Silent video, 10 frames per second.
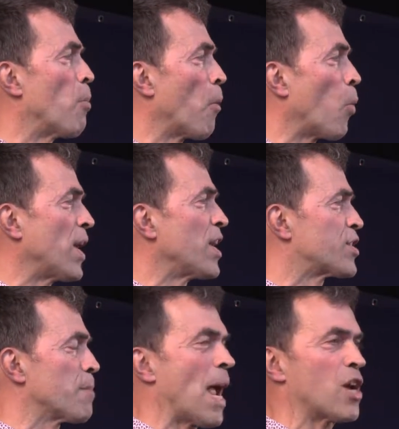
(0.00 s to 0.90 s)
but we need
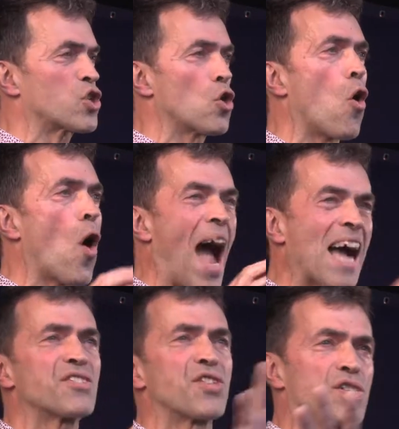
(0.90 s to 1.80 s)
to make sure,
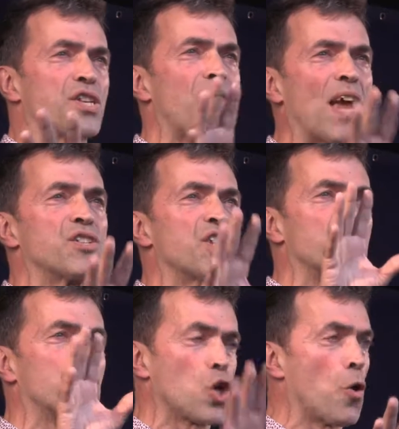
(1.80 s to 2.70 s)
as this event
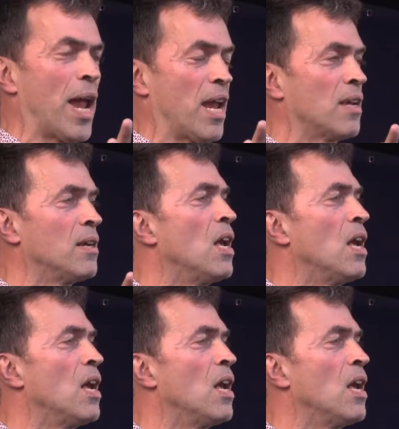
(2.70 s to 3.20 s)
is doing,